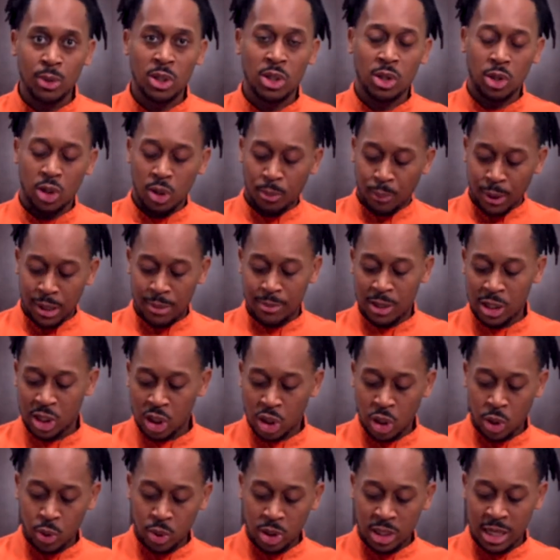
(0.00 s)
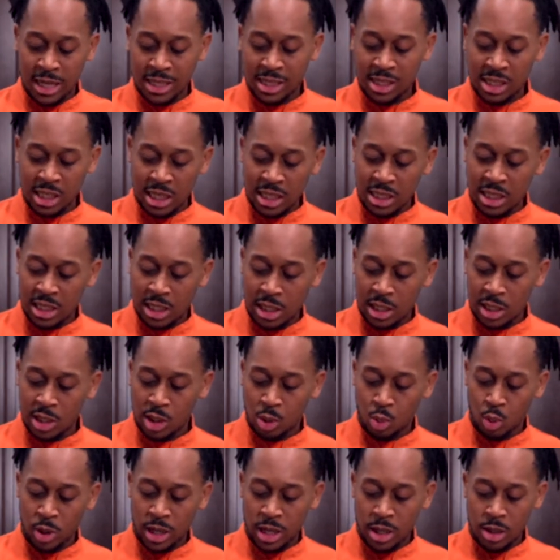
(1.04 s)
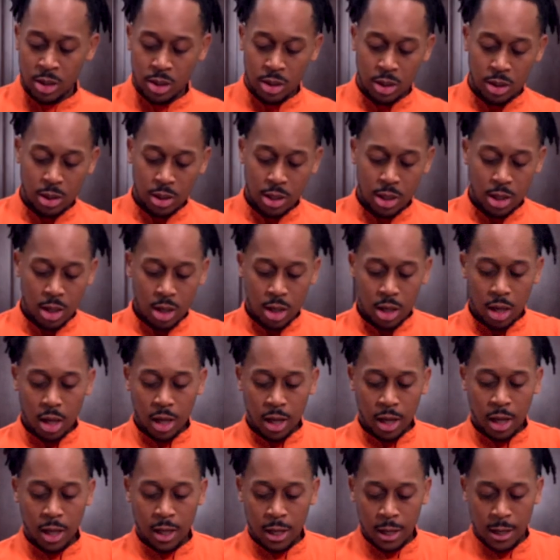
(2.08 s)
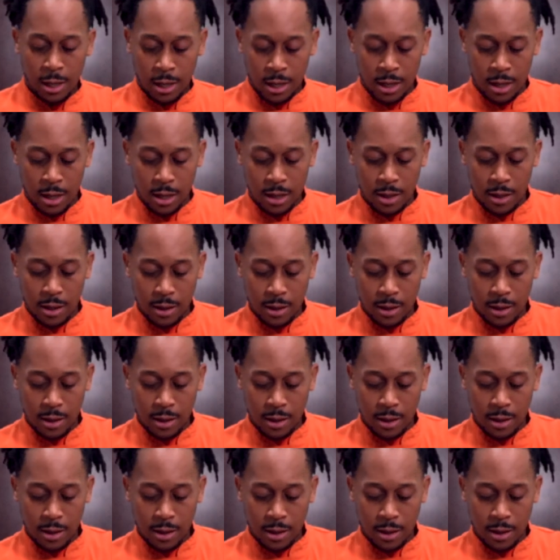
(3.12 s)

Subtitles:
It's going to pretty much toast that seasoning as well. And